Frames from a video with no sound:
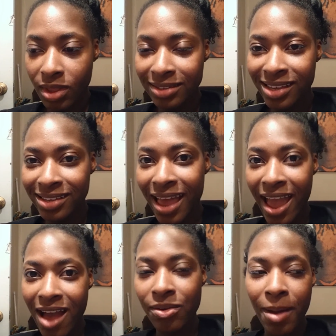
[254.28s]
since I
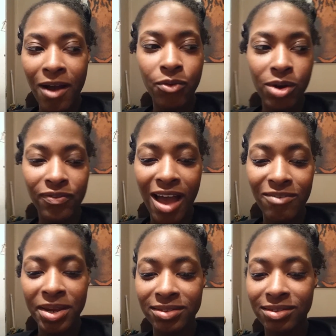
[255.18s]
have about forty-five
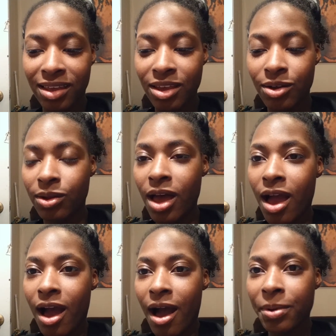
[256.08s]
minutes to kill,
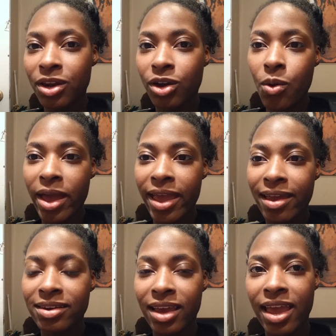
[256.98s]
I'm gonna go
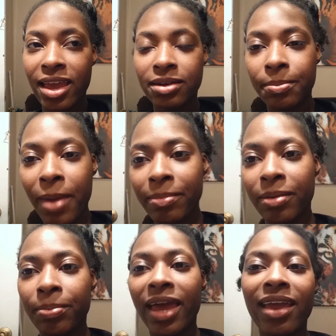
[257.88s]
ahead and maybe
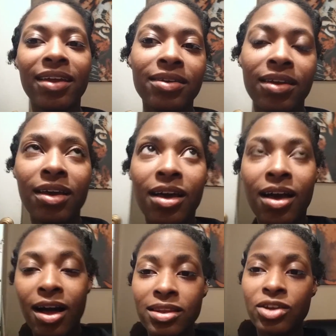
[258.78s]
plan
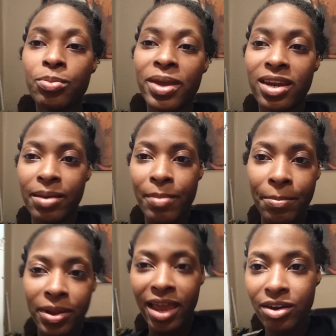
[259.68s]
a little bit in my
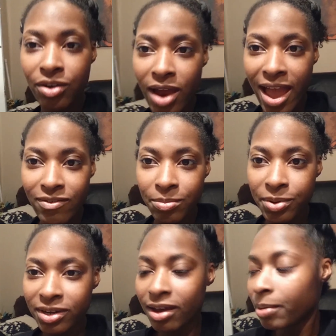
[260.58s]
planner. I haven't
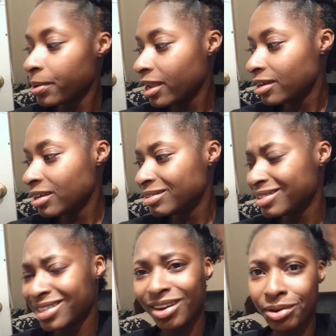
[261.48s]
put up any
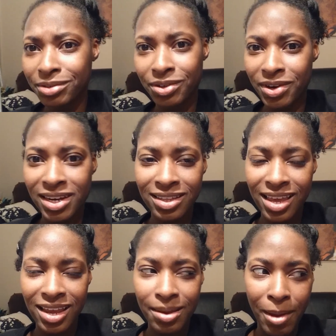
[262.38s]
stickers or
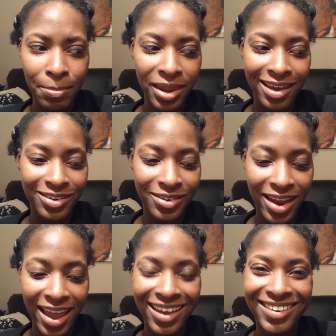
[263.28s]
anything in my planner,
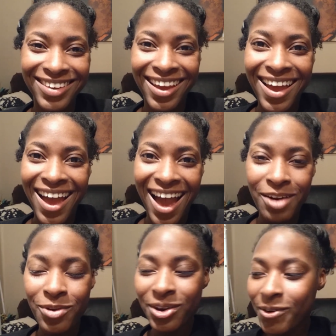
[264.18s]
and I
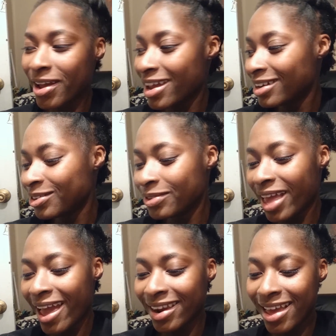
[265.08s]
wanna go ahead and do
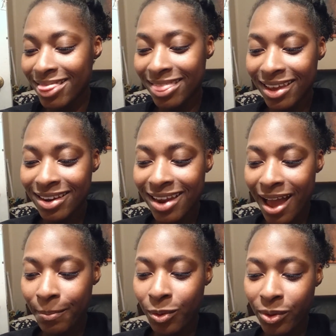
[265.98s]
that. And then
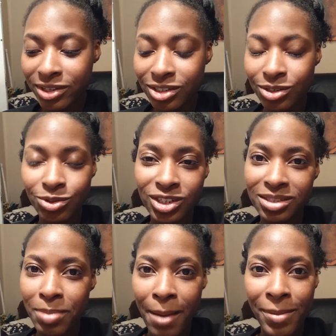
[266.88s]
I'm going to
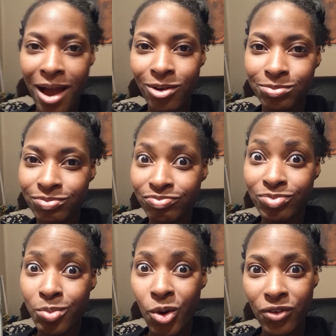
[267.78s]
just map out
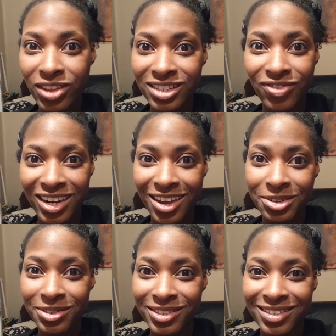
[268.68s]
more of these
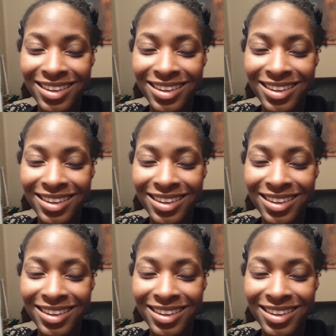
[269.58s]
videos.